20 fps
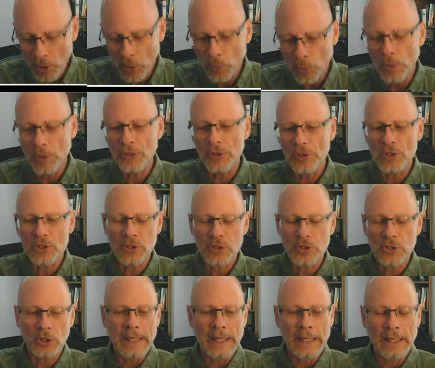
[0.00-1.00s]
with this
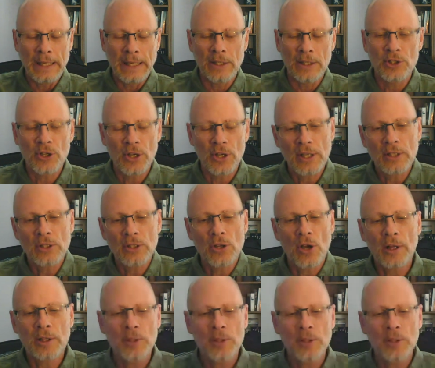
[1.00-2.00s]
lineage that I talked
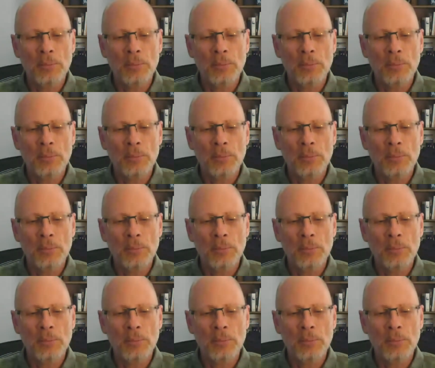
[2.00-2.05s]
about,